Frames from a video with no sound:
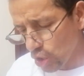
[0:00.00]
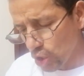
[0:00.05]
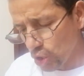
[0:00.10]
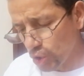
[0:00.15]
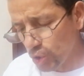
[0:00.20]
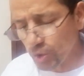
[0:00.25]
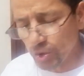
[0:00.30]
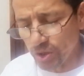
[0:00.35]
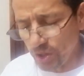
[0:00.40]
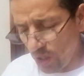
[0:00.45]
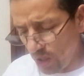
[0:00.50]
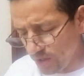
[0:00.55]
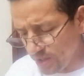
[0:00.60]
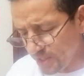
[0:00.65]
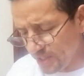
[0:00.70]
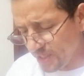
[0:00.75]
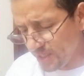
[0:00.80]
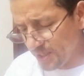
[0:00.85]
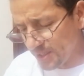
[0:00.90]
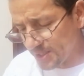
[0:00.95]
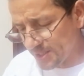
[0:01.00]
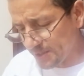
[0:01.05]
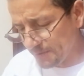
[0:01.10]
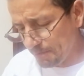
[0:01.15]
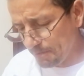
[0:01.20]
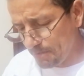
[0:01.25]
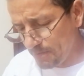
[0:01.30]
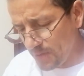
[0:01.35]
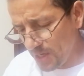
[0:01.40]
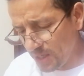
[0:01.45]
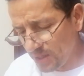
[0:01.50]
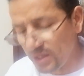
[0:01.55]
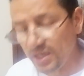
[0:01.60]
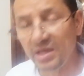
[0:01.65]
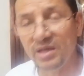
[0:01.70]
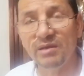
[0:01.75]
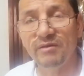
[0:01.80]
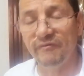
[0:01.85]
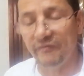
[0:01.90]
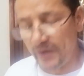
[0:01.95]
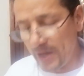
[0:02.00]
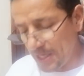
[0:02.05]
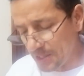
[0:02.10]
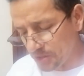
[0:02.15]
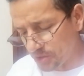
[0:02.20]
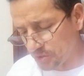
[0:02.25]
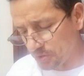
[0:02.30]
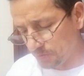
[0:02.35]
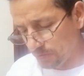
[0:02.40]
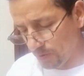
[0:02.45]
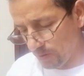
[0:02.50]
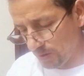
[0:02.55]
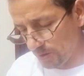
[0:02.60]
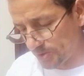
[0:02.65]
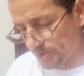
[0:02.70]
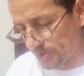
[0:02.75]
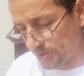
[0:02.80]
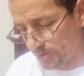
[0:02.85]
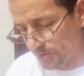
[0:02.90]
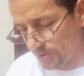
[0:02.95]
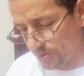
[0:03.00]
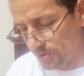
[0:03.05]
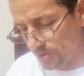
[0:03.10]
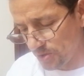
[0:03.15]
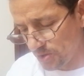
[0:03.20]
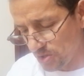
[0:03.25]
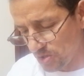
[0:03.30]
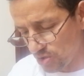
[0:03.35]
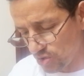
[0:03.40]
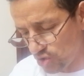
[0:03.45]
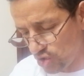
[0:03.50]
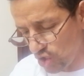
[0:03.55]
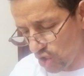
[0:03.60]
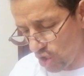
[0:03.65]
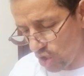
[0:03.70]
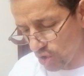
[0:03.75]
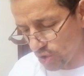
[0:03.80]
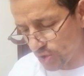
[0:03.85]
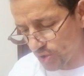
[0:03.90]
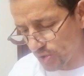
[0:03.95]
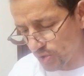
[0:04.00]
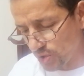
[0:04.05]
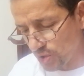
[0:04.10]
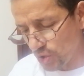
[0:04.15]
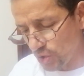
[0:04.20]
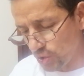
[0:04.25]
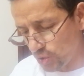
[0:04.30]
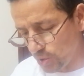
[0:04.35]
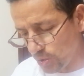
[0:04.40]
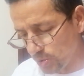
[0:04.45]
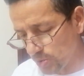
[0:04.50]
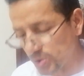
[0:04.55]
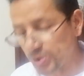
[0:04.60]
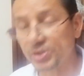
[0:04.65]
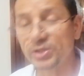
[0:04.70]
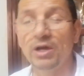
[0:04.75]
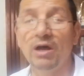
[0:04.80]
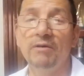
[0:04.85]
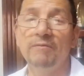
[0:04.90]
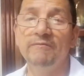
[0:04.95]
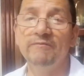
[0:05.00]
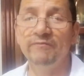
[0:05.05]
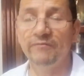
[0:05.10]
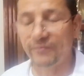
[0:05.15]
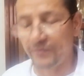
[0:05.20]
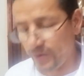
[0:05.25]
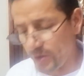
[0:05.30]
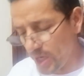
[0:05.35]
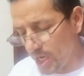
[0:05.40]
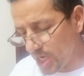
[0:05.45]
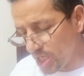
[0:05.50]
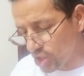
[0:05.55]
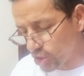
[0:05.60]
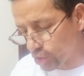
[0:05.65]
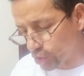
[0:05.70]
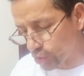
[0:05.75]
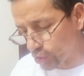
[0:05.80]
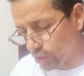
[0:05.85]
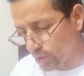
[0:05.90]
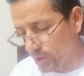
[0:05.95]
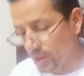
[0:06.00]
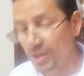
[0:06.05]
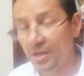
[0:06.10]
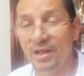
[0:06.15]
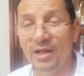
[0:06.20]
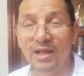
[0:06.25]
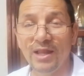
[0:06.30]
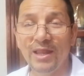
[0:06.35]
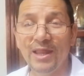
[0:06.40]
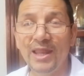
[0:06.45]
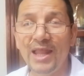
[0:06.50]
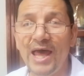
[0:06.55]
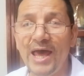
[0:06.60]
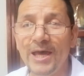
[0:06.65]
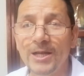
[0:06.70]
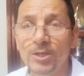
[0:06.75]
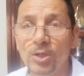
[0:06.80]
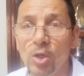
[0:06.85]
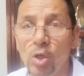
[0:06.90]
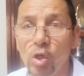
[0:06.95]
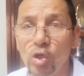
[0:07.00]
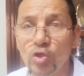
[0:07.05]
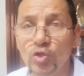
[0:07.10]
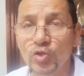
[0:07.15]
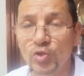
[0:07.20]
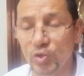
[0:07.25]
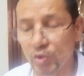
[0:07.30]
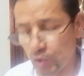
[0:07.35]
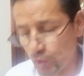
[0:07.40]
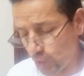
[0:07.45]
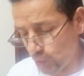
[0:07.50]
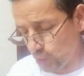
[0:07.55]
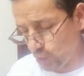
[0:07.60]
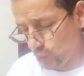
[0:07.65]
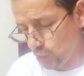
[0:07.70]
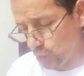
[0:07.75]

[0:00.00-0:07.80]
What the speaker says: You don't need many vegetables. Just use some fresh lettuce